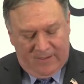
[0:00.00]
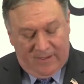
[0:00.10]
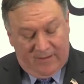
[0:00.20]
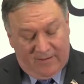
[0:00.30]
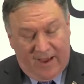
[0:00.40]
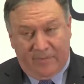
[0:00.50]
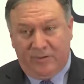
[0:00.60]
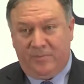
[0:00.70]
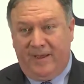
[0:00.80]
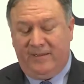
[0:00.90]
In
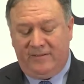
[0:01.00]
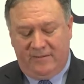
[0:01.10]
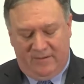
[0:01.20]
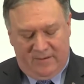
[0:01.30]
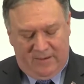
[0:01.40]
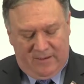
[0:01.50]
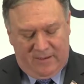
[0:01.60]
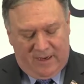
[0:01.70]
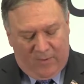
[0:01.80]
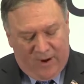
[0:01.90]
cyberspace,
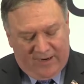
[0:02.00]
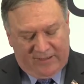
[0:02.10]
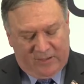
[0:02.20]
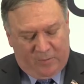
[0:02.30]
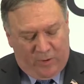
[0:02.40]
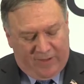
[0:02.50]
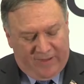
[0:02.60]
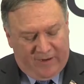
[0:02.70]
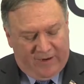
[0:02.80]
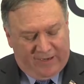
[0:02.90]
Iran has exploited
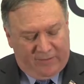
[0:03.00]
the internet